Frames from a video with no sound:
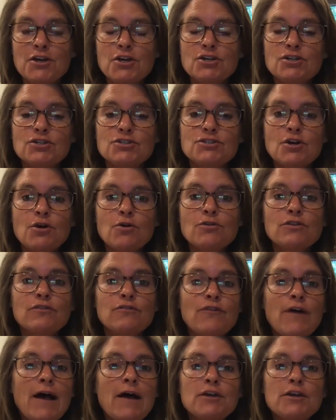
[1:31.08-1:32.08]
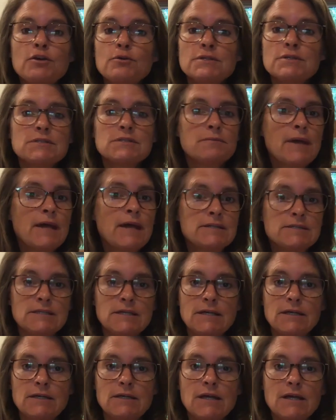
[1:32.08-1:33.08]
So the value is
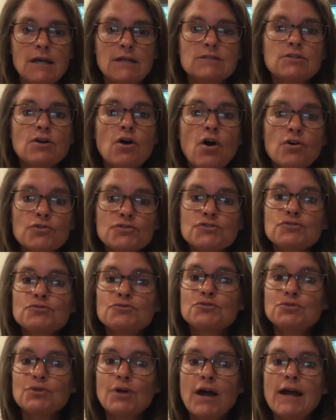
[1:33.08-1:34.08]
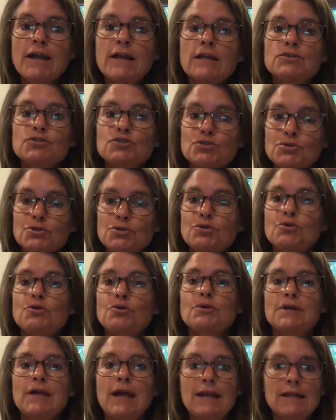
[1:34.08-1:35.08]
amazing. It's also tried and true,
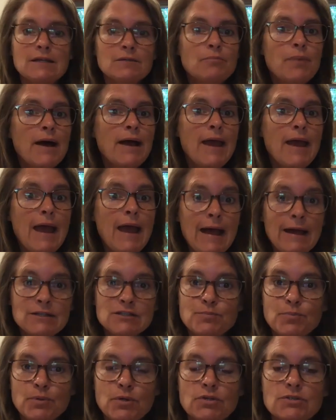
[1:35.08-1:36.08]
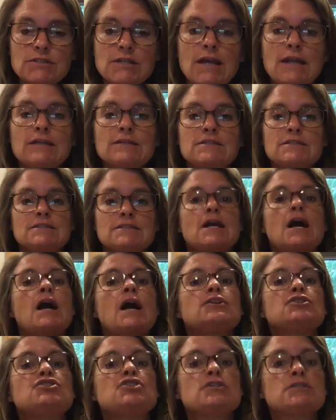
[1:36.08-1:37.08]
created by experts, and it's not
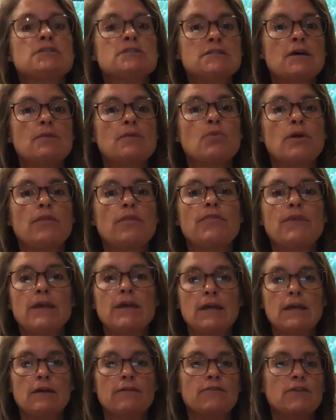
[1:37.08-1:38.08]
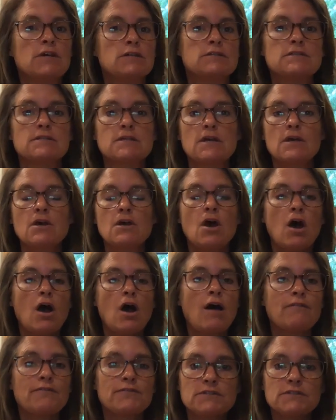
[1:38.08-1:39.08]
just someone thinking of this
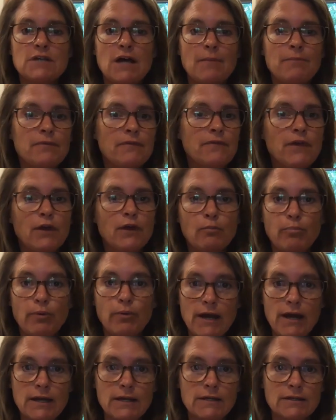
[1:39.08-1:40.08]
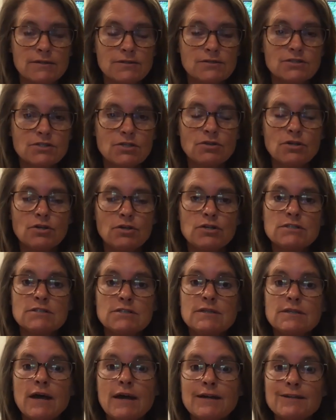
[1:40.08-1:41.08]
off the top of their brain. So there is
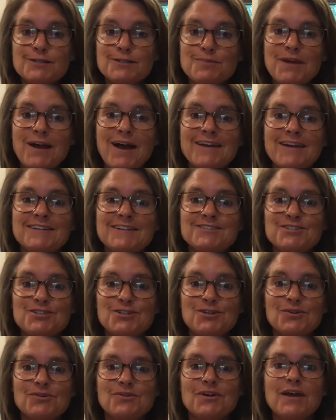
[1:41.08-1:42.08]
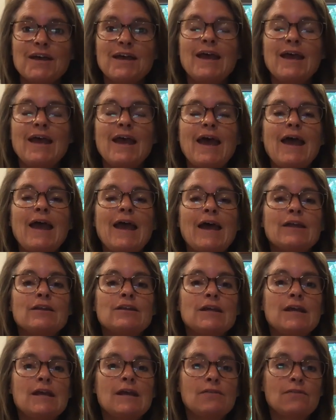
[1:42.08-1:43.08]
science behind it too.
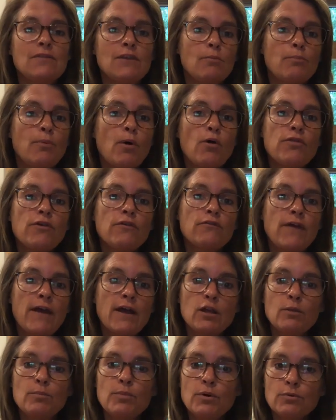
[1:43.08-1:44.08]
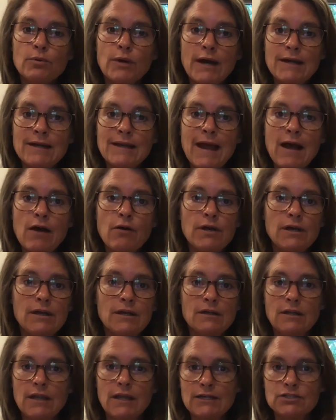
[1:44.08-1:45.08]
And they're both available right now in
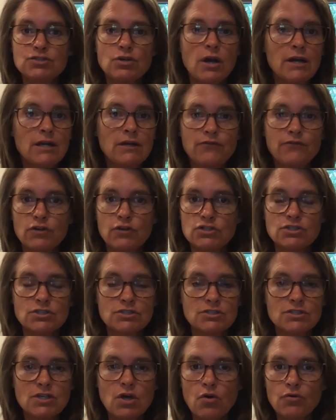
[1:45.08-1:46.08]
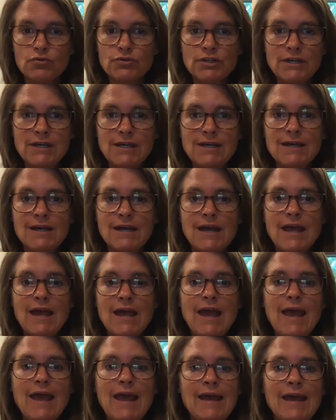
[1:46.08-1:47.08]
electronic versions only.
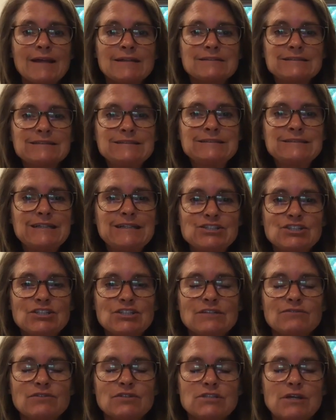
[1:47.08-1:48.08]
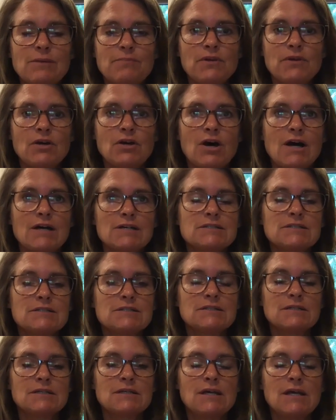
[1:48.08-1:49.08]
And I should have looked up the
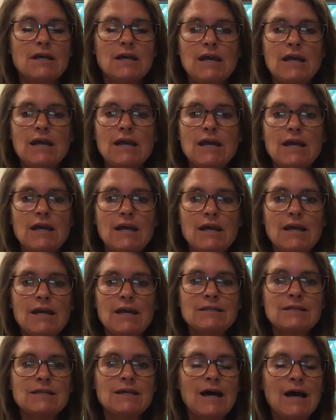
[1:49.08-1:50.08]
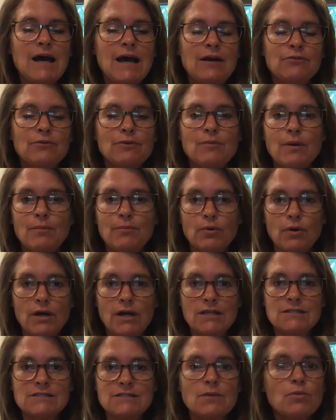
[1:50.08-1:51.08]
cost. I don't remember.
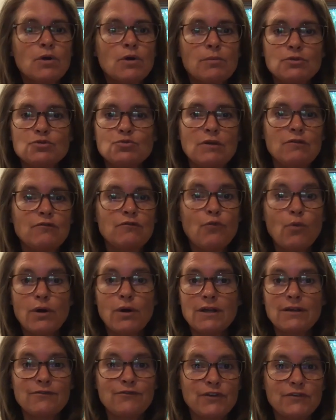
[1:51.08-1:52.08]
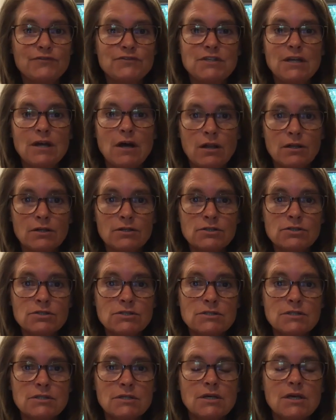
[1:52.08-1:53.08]
It's somewhere between $40 and
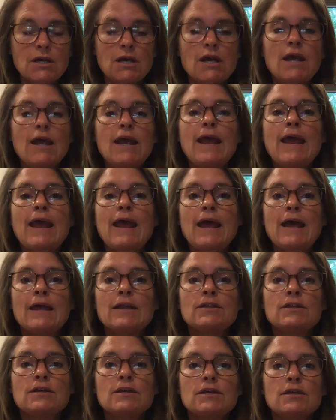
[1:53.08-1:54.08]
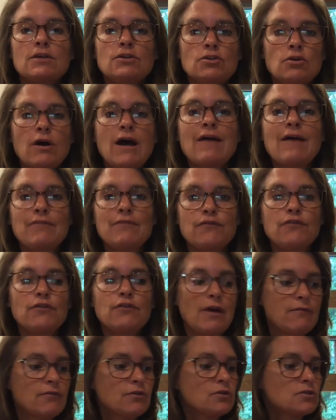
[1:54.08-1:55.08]
$50. And you'll have it
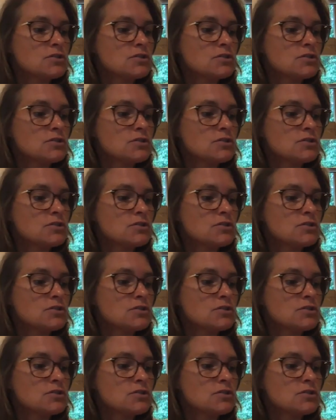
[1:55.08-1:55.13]
forever.